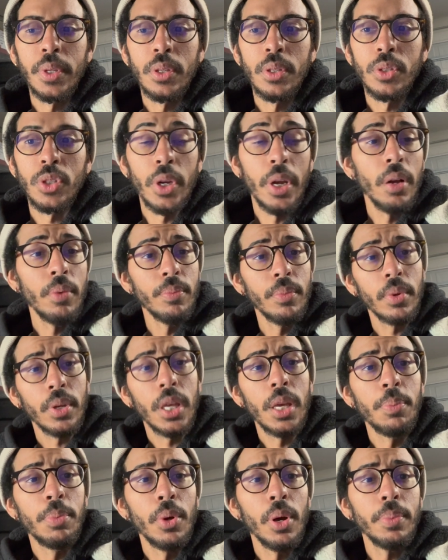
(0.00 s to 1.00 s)
so yeah
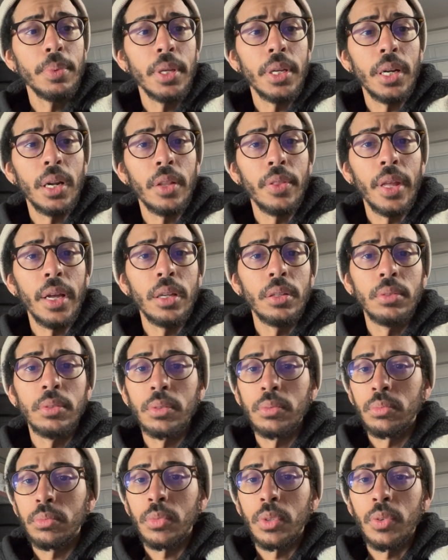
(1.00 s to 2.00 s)
keep you updated on that
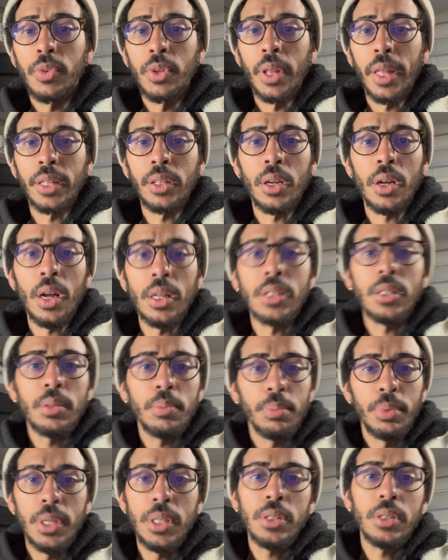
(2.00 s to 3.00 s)
if you like the content
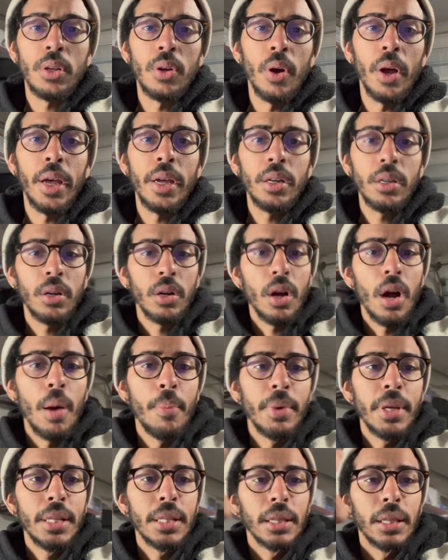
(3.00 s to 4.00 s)
please go ahead comment